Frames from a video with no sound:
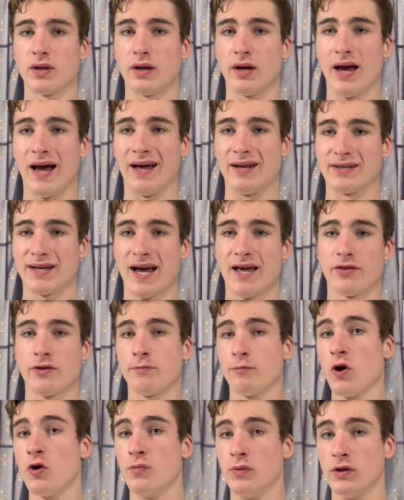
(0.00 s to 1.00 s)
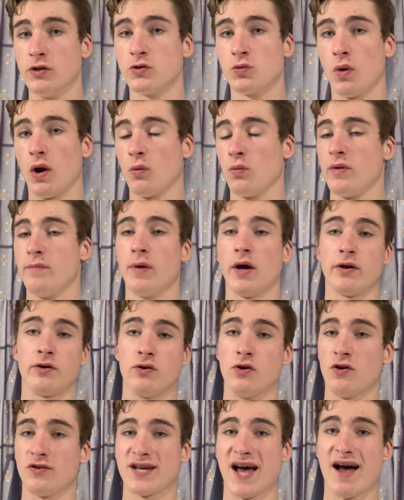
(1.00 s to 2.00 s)
And at the moment, while we might
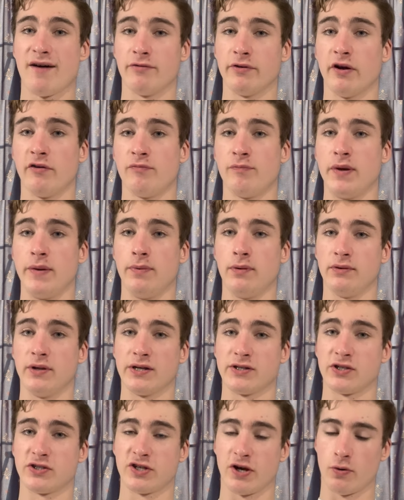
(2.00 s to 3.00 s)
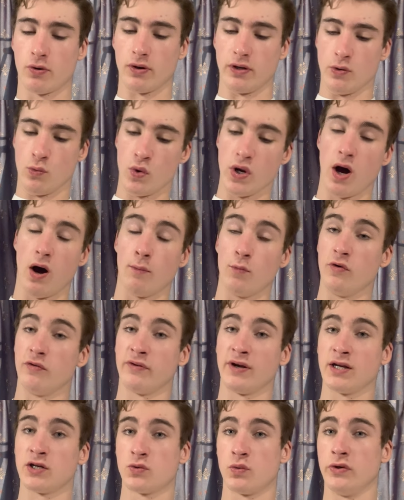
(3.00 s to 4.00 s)
not have enough people necessarily, we are
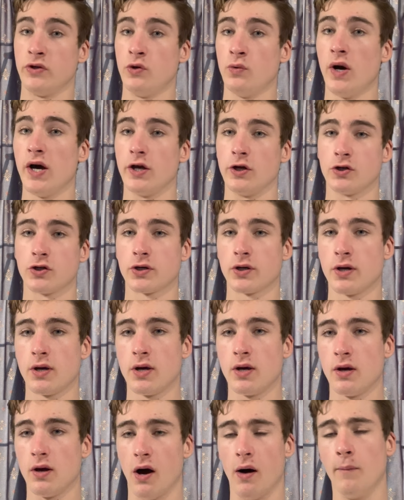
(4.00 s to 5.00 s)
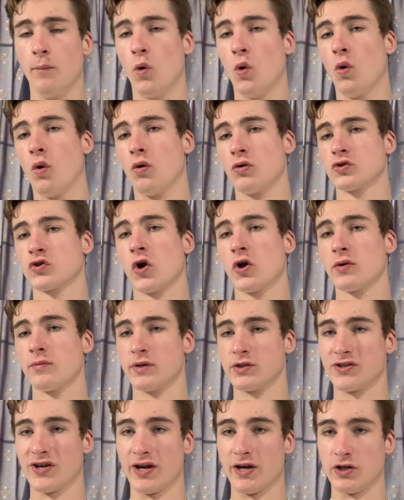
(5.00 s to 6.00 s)
moving into a new age, a more
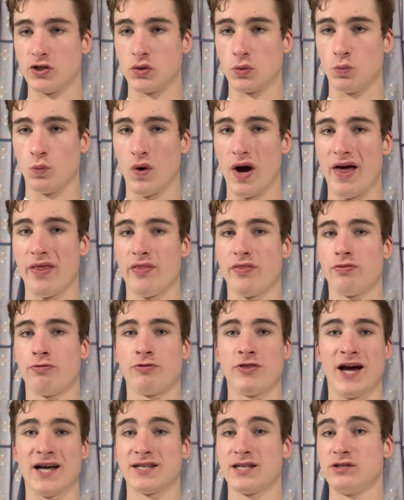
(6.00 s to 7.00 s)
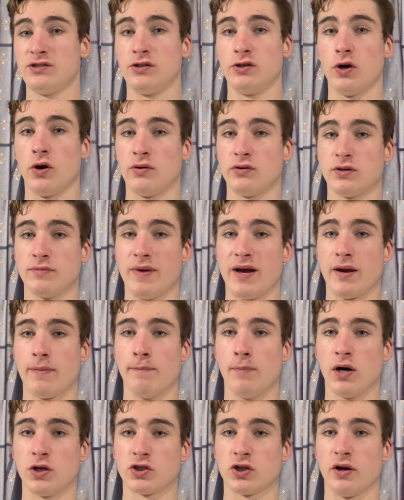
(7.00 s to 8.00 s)
autonomous age, where that isn't going to make
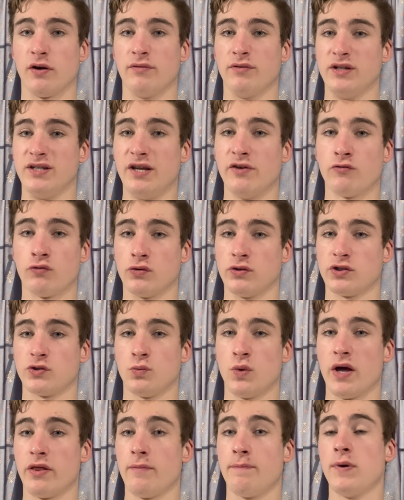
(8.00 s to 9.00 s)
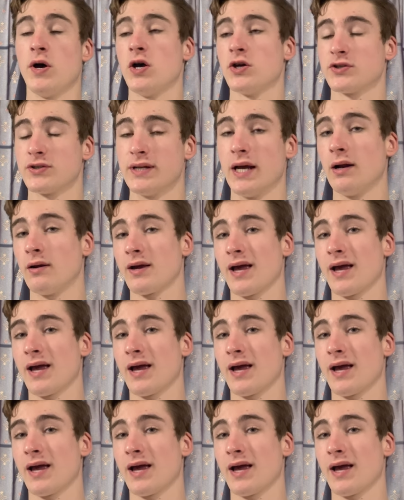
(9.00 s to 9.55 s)
much of a difference, where the personnel